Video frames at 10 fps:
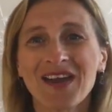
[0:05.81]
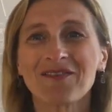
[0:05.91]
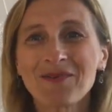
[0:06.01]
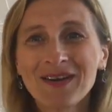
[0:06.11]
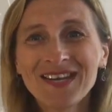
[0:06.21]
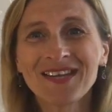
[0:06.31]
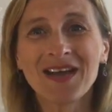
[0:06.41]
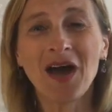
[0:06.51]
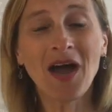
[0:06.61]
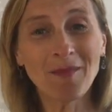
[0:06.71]
everyone,
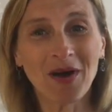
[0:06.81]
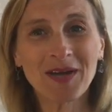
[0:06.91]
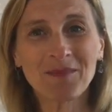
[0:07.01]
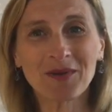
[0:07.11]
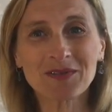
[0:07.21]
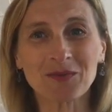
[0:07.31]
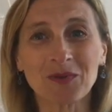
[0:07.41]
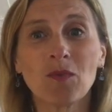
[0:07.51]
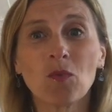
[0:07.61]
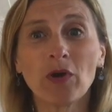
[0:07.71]
I'm Heidi Postle.
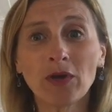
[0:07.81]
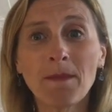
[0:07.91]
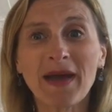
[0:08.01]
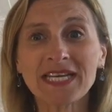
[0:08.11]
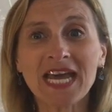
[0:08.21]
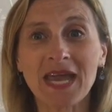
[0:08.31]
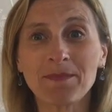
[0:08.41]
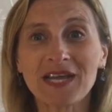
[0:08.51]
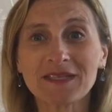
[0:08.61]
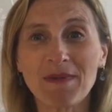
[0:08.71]
Welcome back to A+
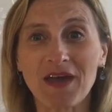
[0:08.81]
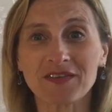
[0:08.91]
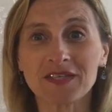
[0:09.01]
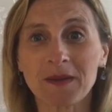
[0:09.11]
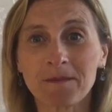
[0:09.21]
Maths.